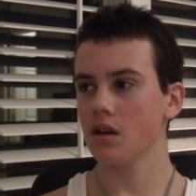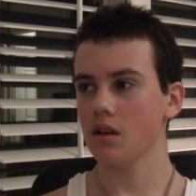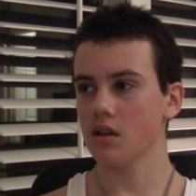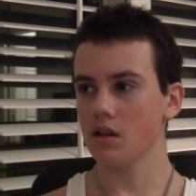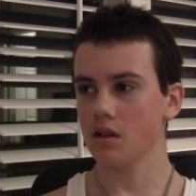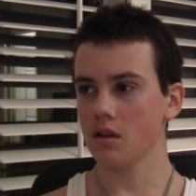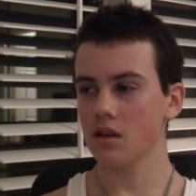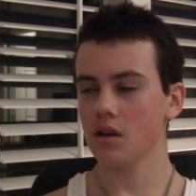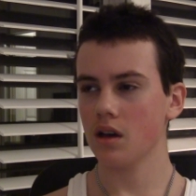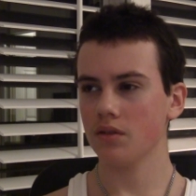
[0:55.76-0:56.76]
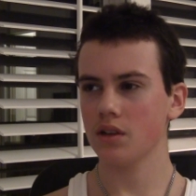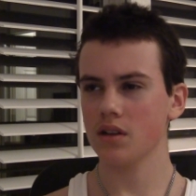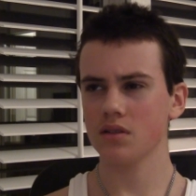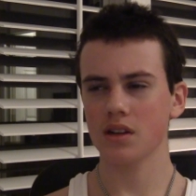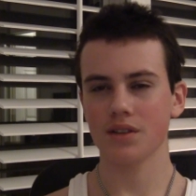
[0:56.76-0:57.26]
Uh, after
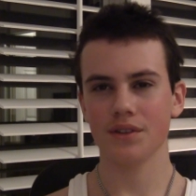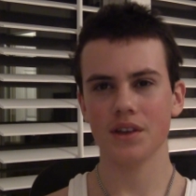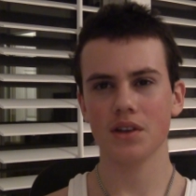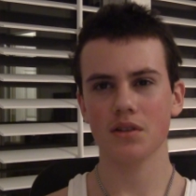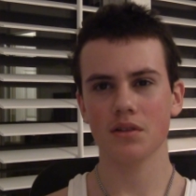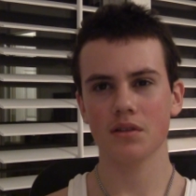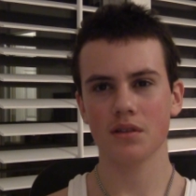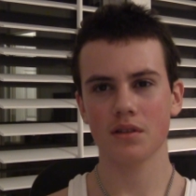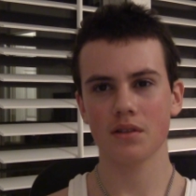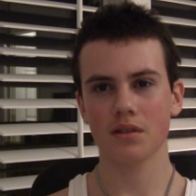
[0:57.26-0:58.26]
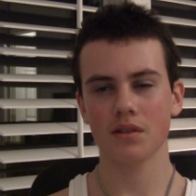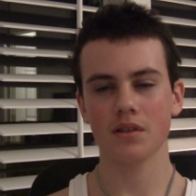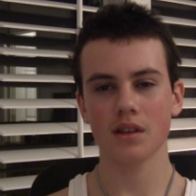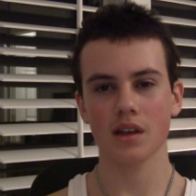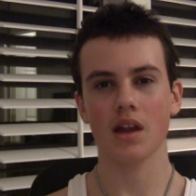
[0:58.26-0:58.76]
yesterday's video,
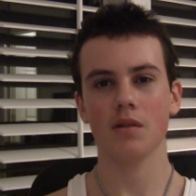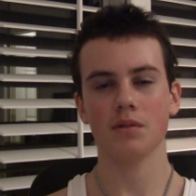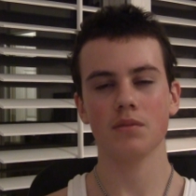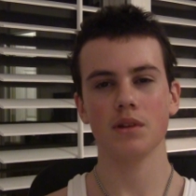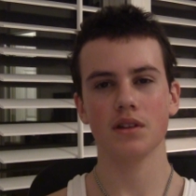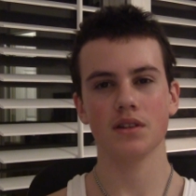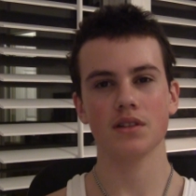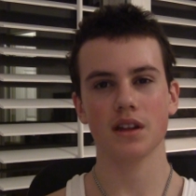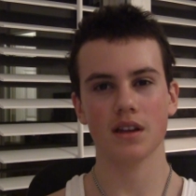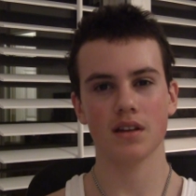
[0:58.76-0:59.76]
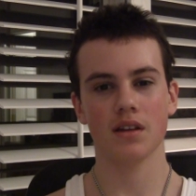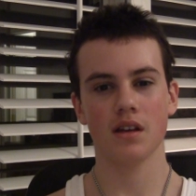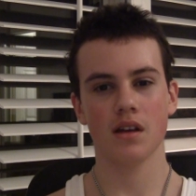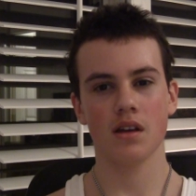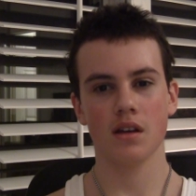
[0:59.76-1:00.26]
that helped me understand
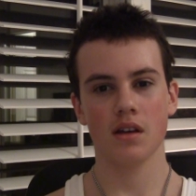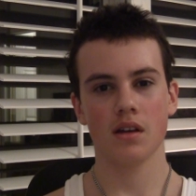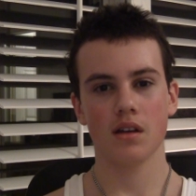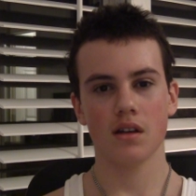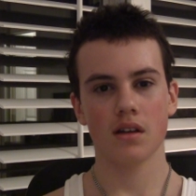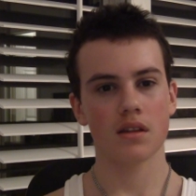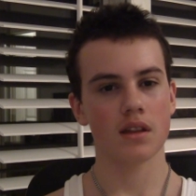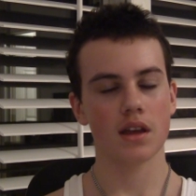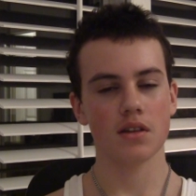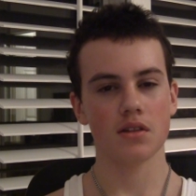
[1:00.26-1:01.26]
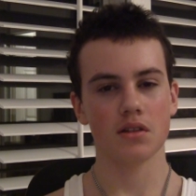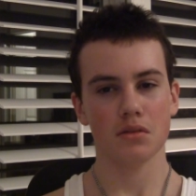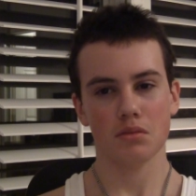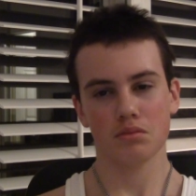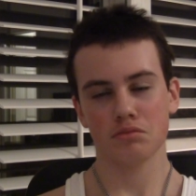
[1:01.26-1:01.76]
that you know
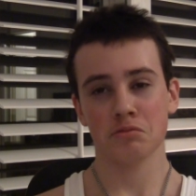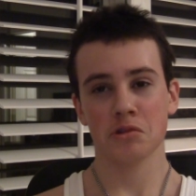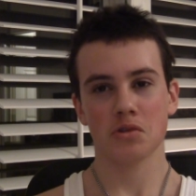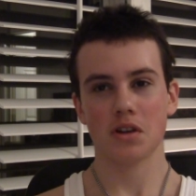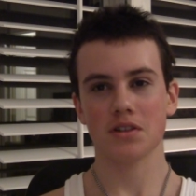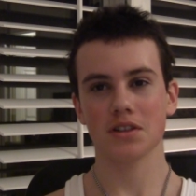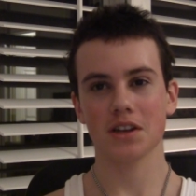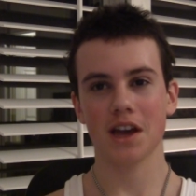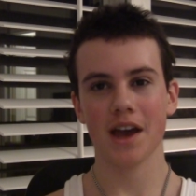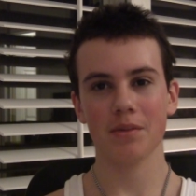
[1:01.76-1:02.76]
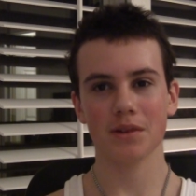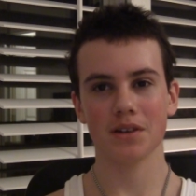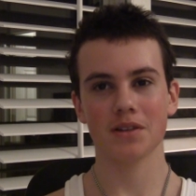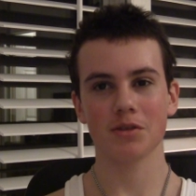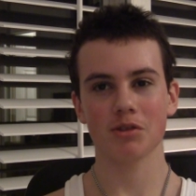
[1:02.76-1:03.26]
stress is gonna happen.